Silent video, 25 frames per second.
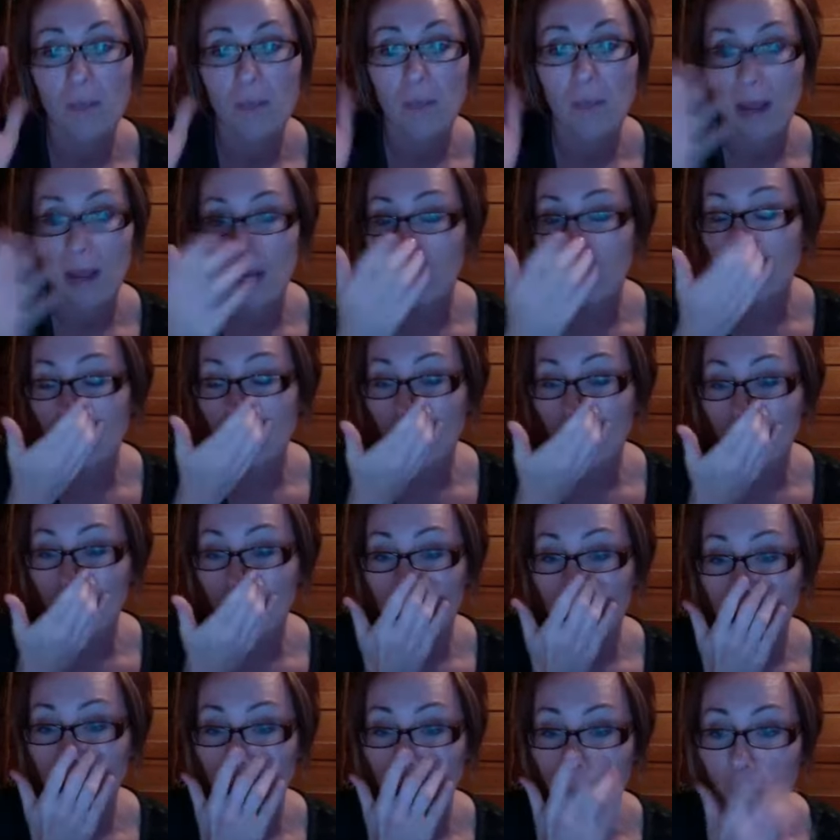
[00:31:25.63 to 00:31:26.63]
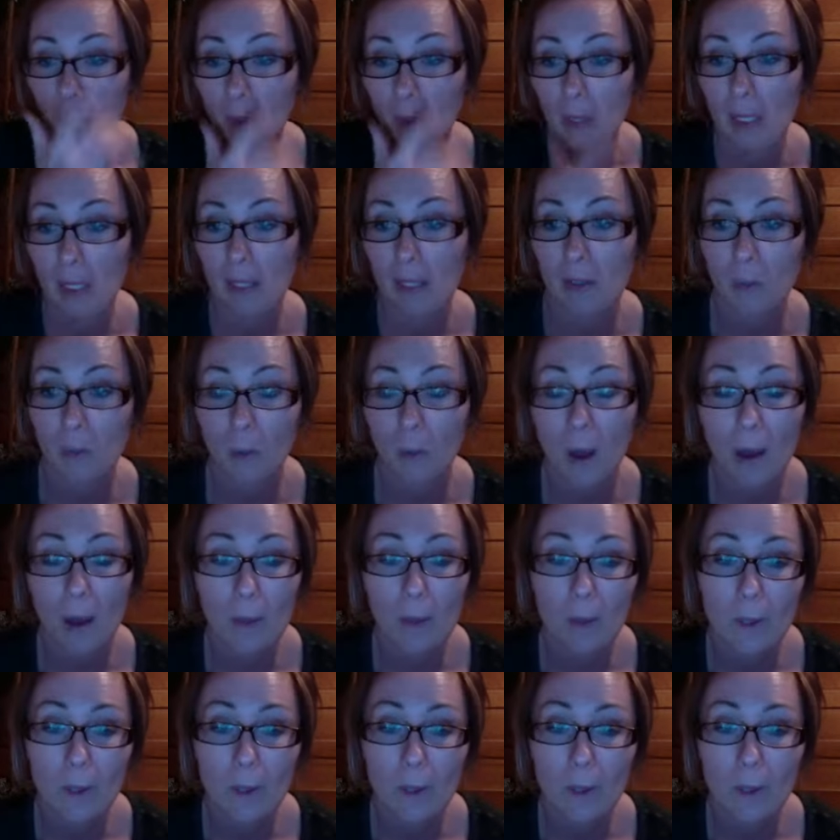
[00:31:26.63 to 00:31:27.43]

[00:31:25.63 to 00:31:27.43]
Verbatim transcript: Mike will love this recording as well.